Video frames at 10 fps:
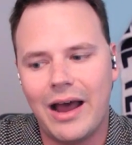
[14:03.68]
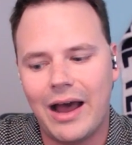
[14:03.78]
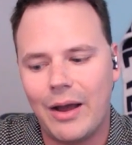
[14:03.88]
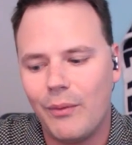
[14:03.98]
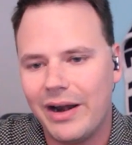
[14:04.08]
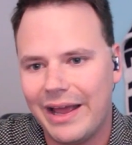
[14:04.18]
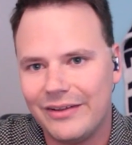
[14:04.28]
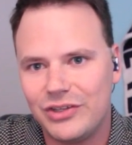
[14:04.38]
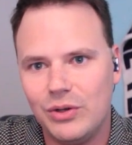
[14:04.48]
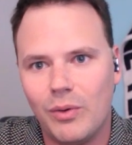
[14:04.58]
I want to
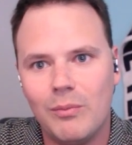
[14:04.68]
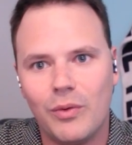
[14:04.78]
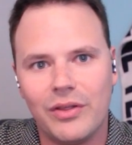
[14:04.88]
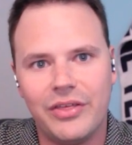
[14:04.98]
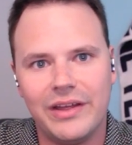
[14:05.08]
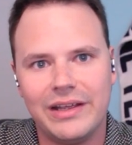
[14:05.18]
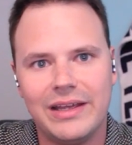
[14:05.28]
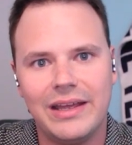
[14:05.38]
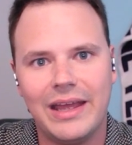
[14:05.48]
ask you one more thing.